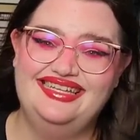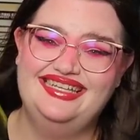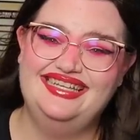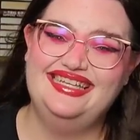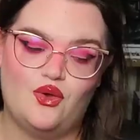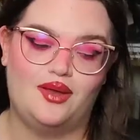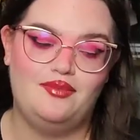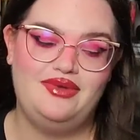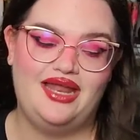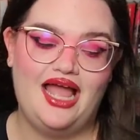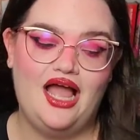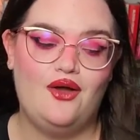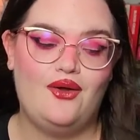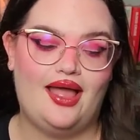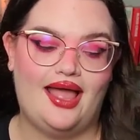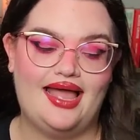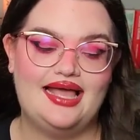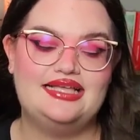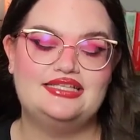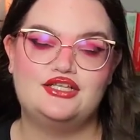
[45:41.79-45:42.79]
So I'm now
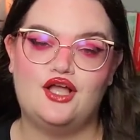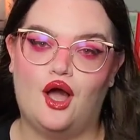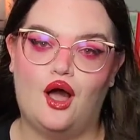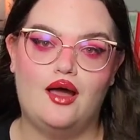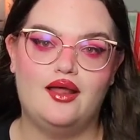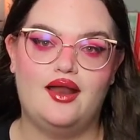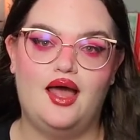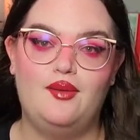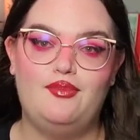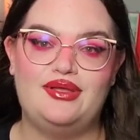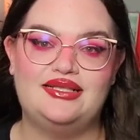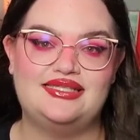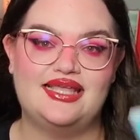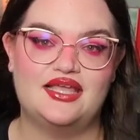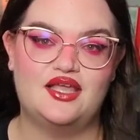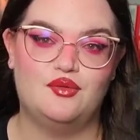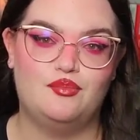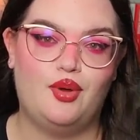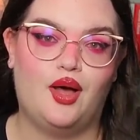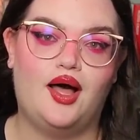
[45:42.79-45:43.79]
as caught up as
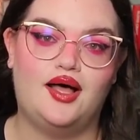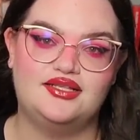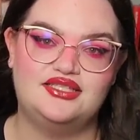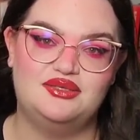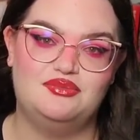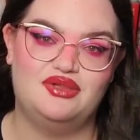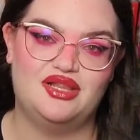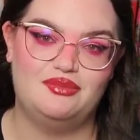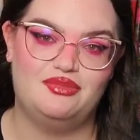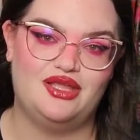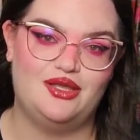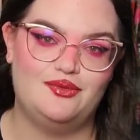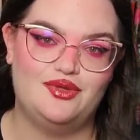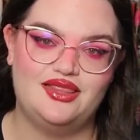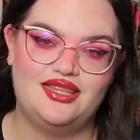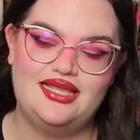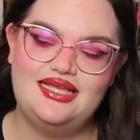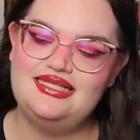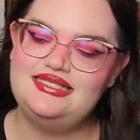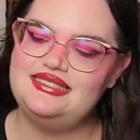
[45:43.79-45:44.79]
I could possibly be
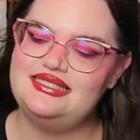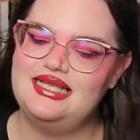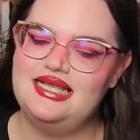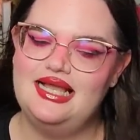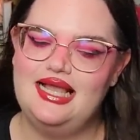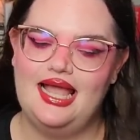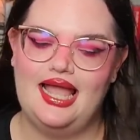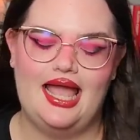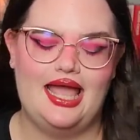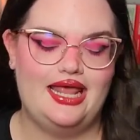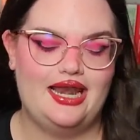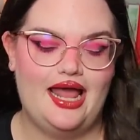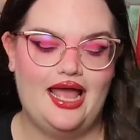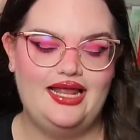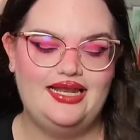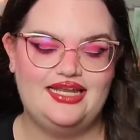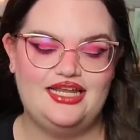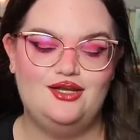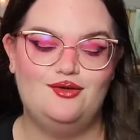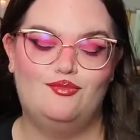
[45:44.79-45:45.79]
with this, and
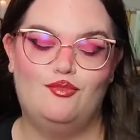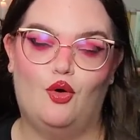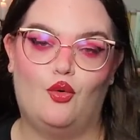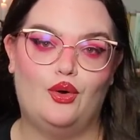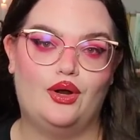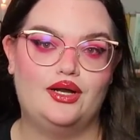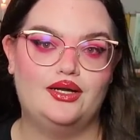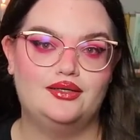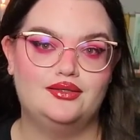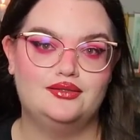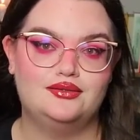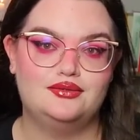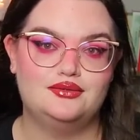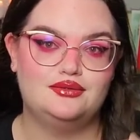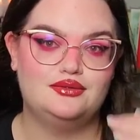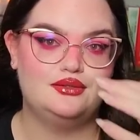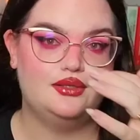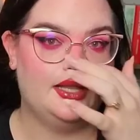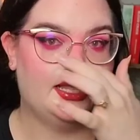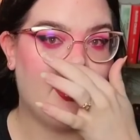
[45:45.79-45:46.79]
I need more.
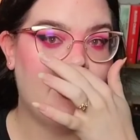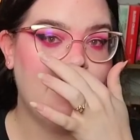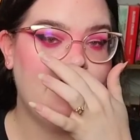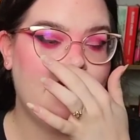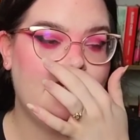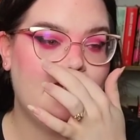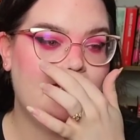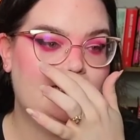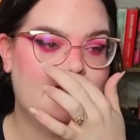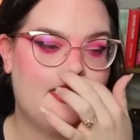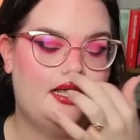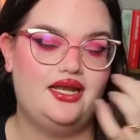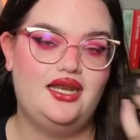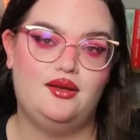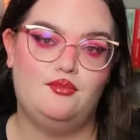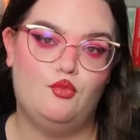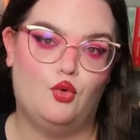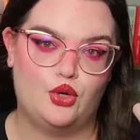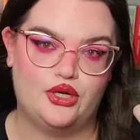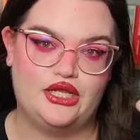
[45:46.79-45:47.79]
Like, I
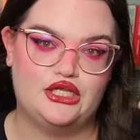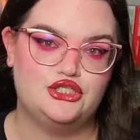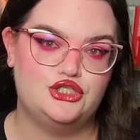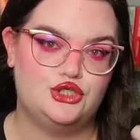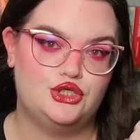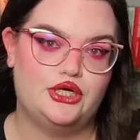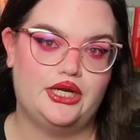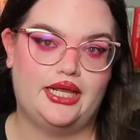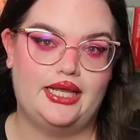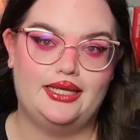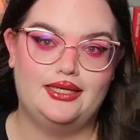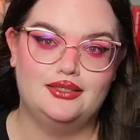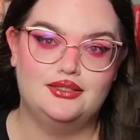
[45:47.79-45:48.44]
need more yesterday.